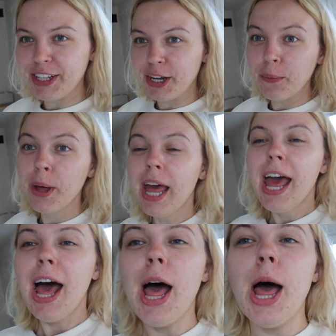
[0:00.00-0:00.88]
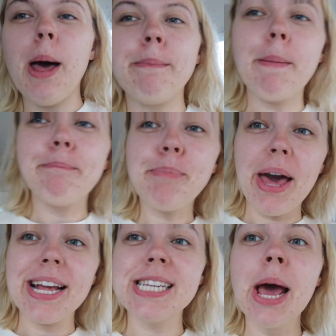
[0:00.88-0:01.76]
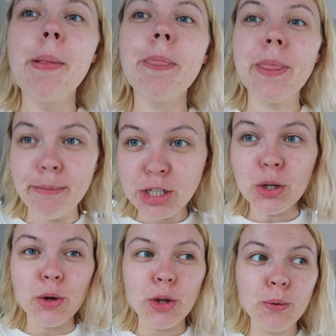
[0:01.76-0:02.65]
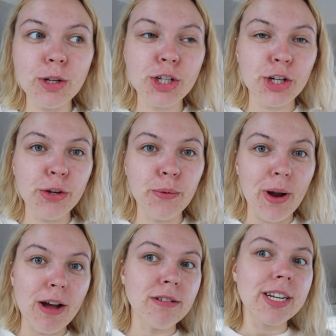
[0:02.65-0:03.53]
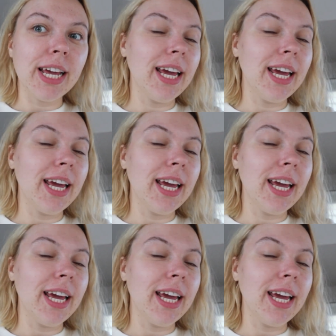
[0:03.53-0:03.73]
you know. Um, but let me show you and turn you around